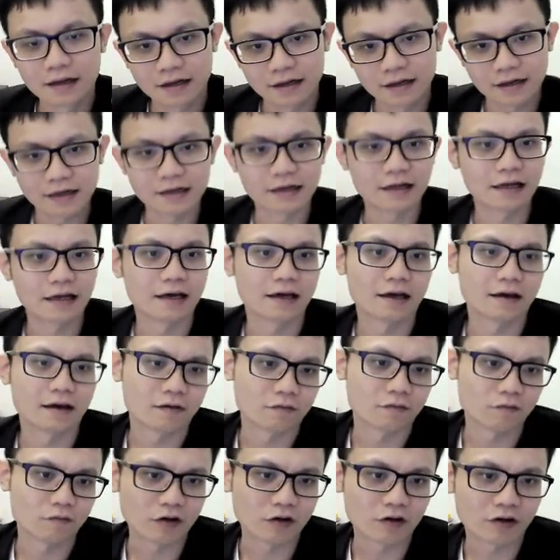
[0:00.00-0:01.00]
there
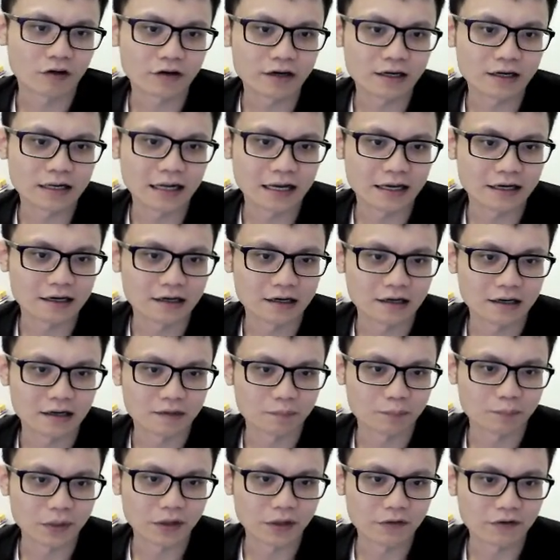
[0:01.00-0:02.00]
we call it like
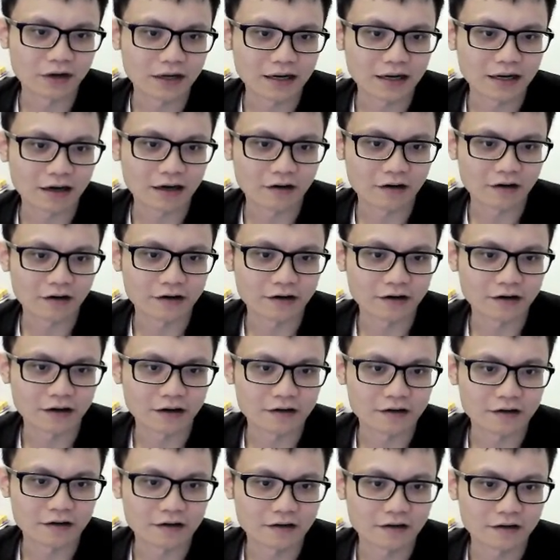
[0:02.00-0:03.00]
a period lah, correct or not?
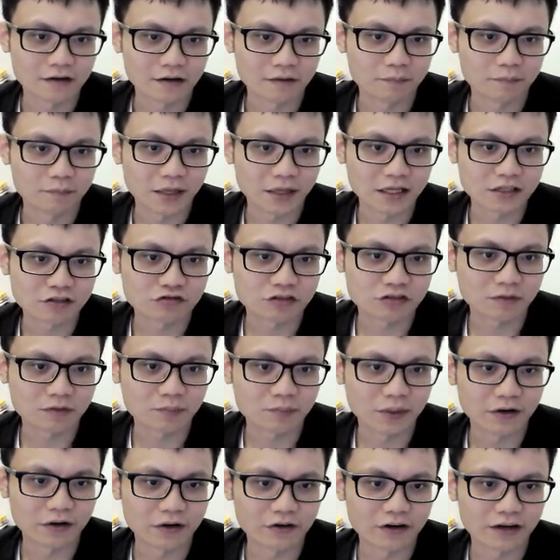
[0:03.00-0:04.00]
Menstrual
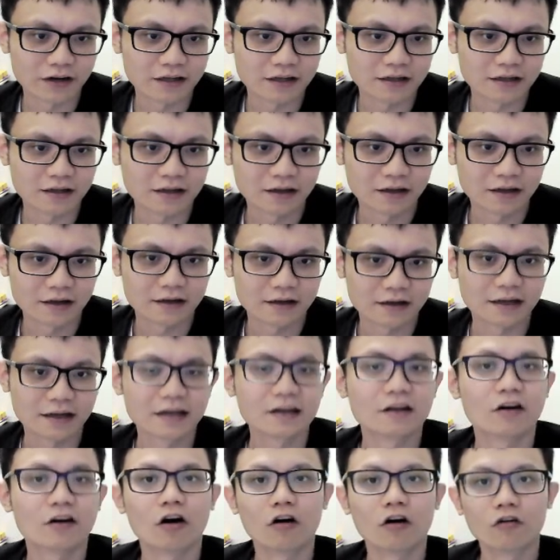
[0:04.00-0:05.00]
period. Then
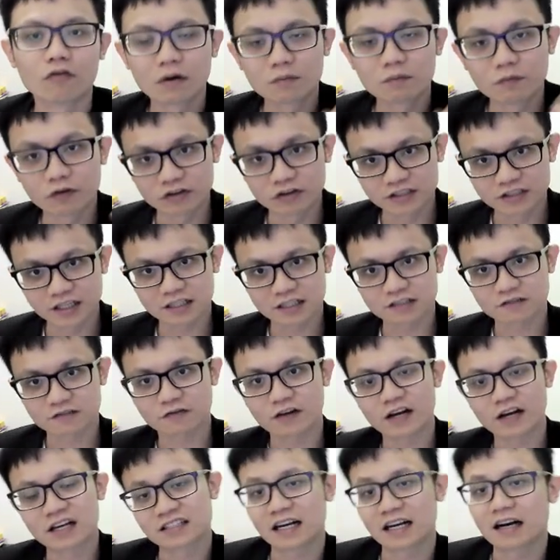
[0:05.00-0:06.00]
the ovum will just
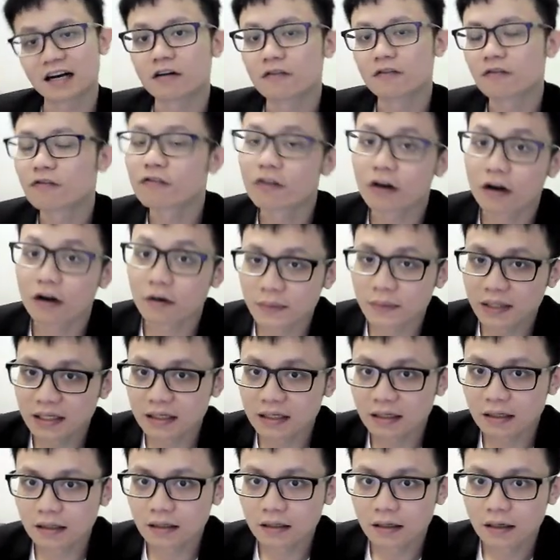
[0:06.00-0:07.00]
flush out from
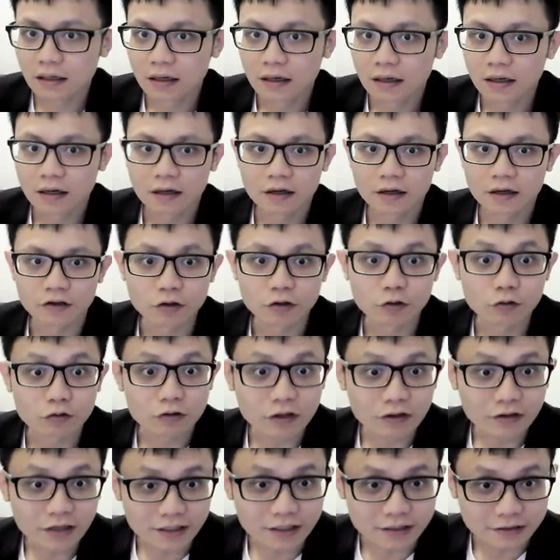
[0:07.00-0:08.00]
the
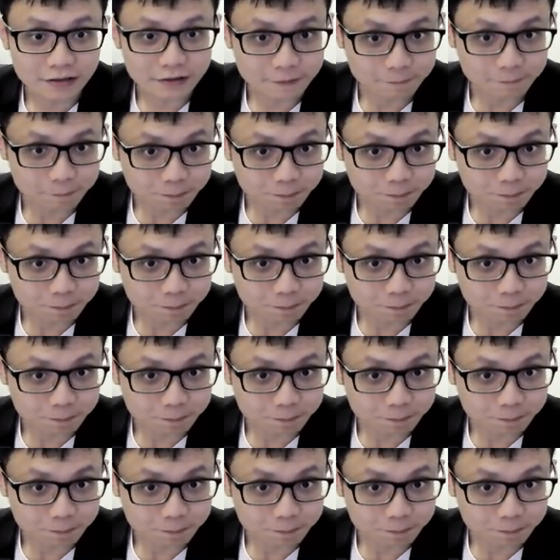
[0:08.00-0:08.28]
uterus.